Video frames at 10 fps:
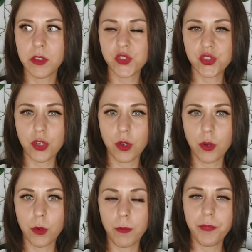
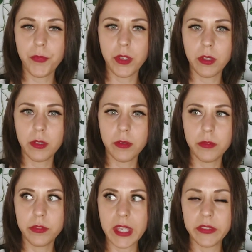So
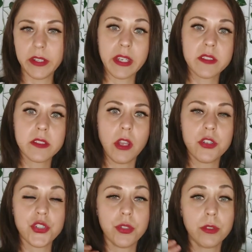then the next
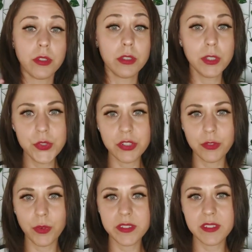logical
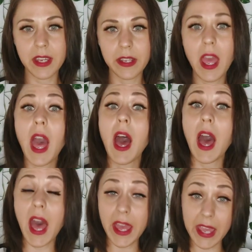conclusion was that
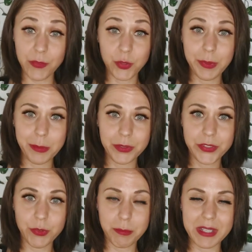I have to be able
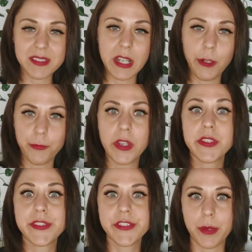to do it myself
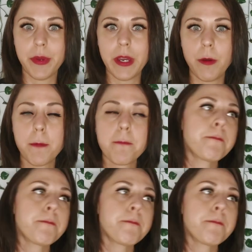somehow.